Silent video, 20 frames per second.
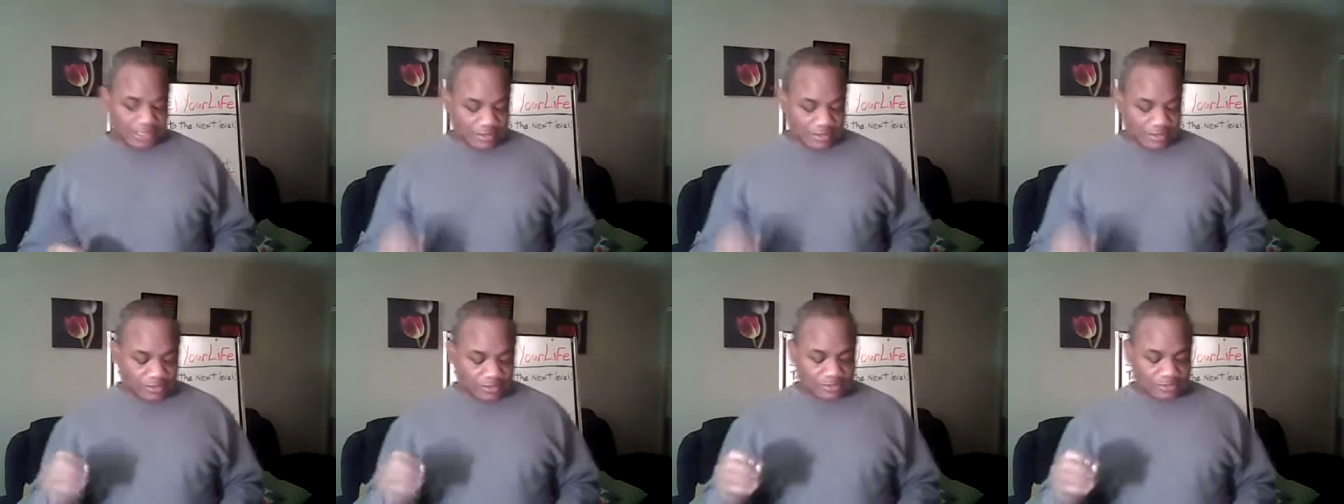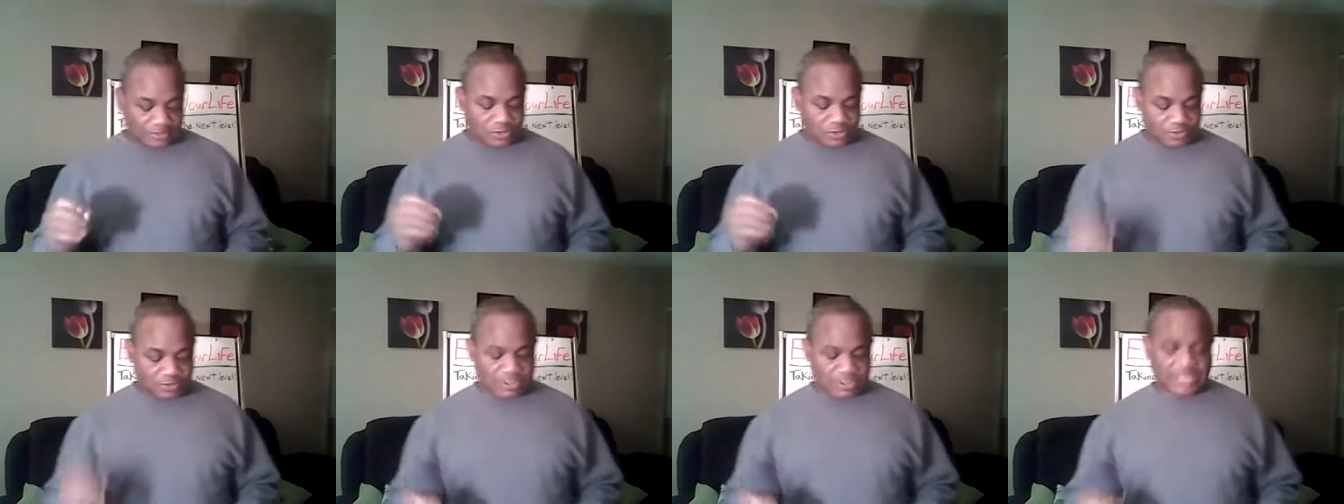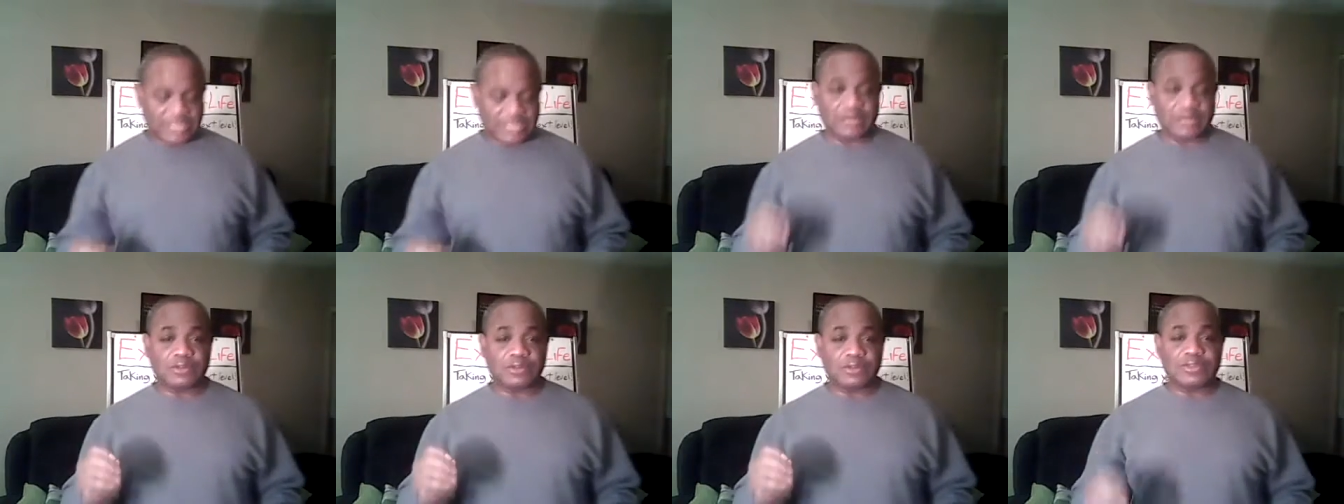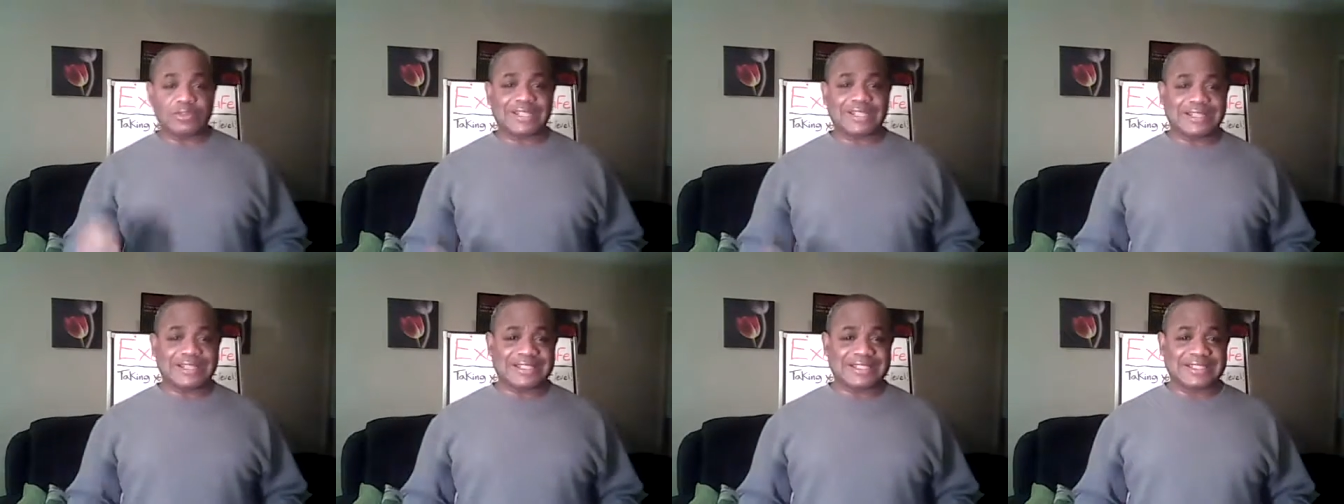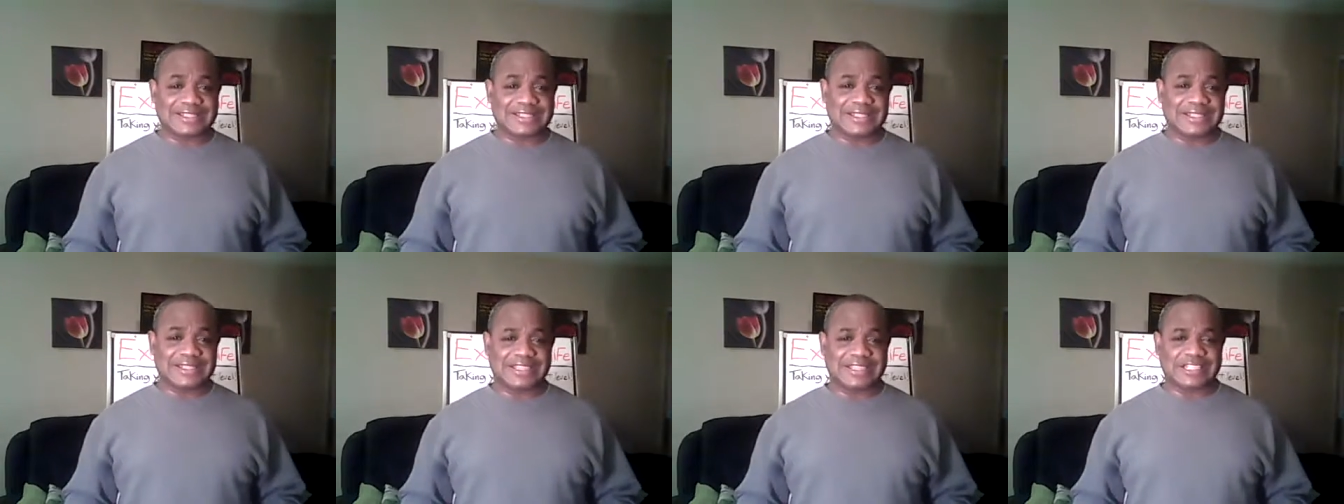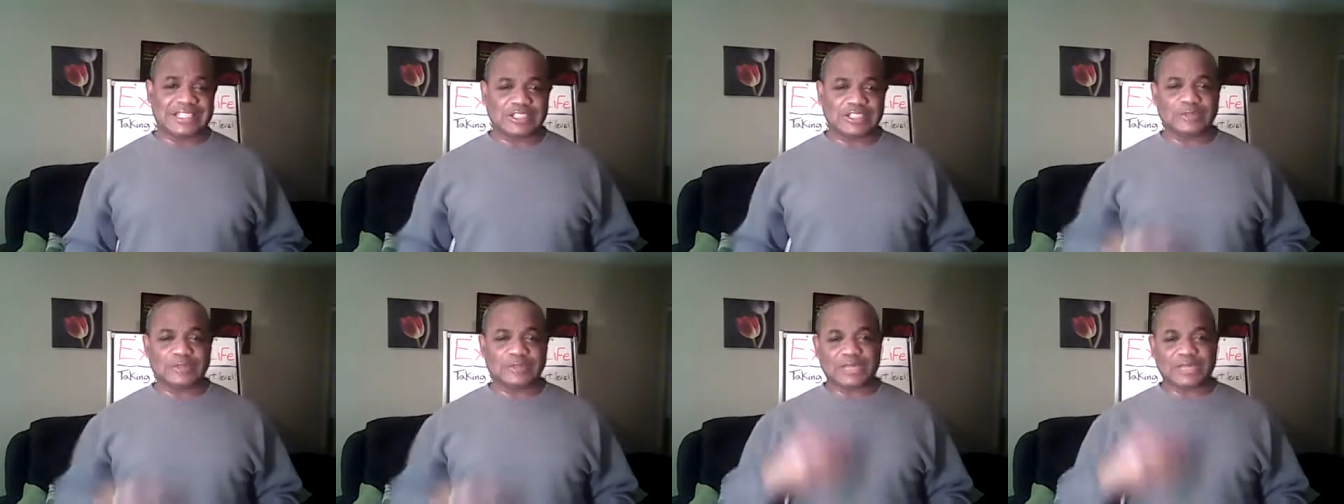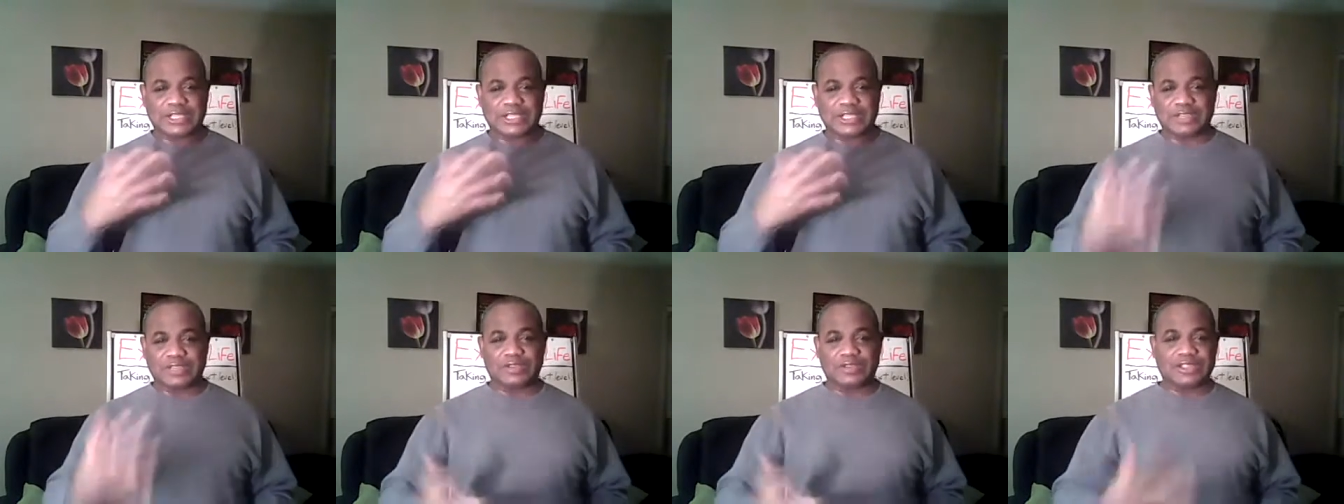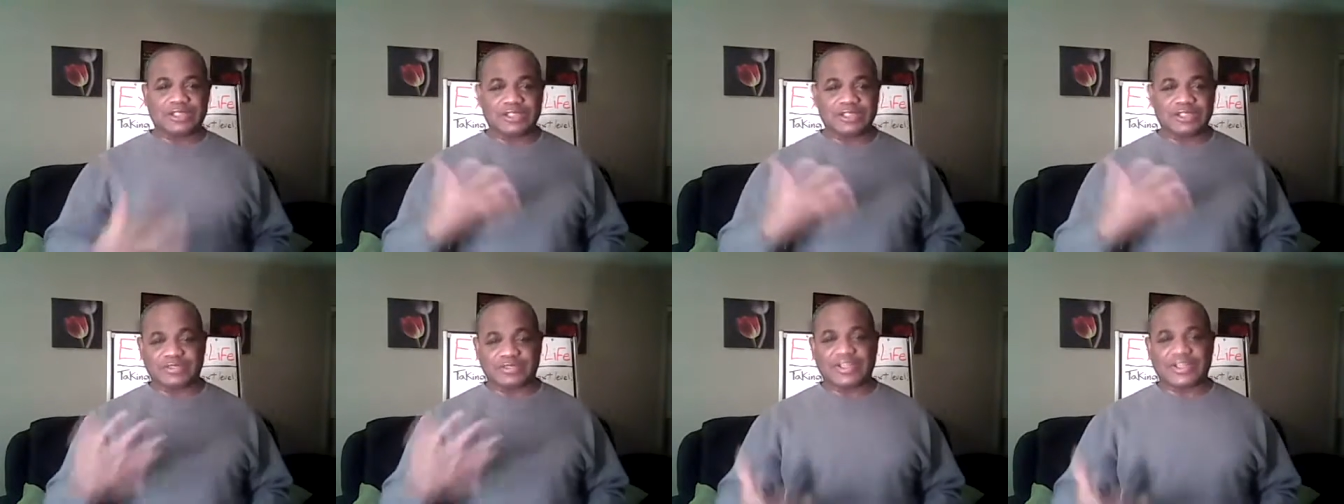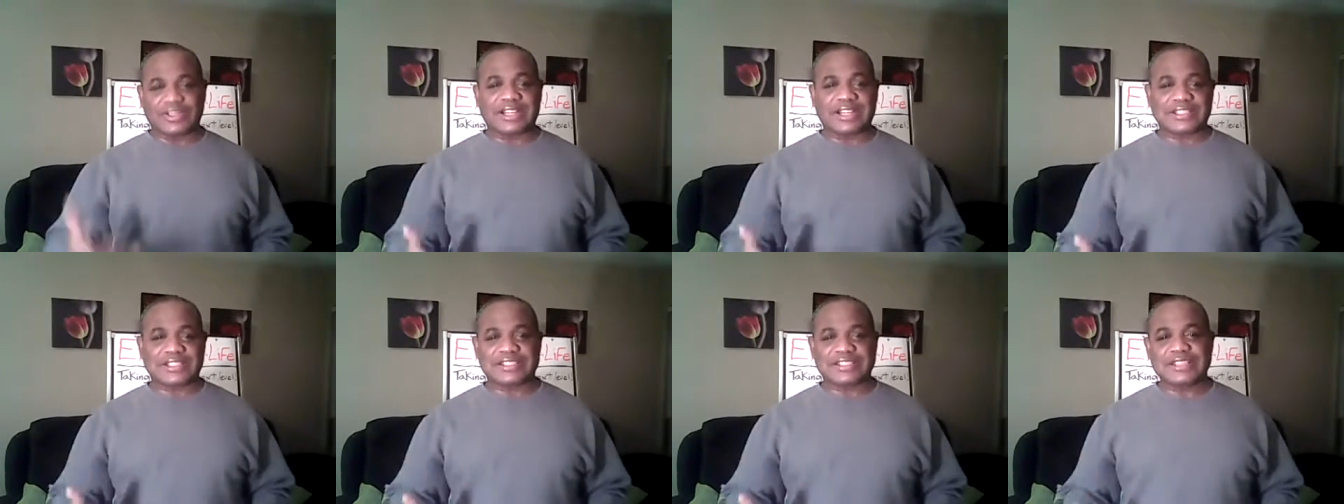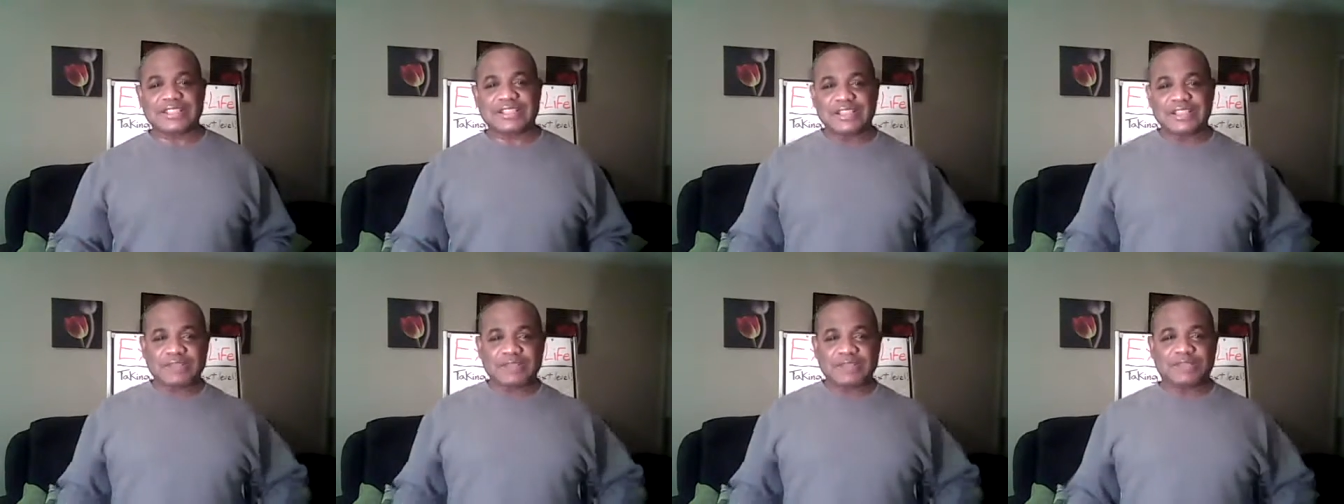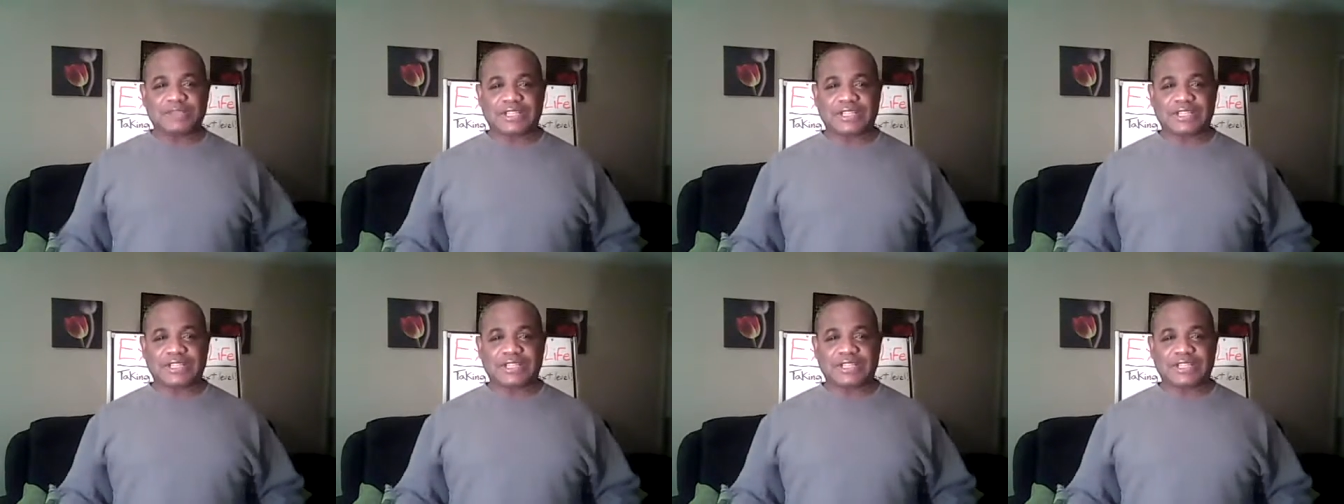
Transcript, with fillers: go over I'll go over that list again. I know I'm kind of going to the fast, but I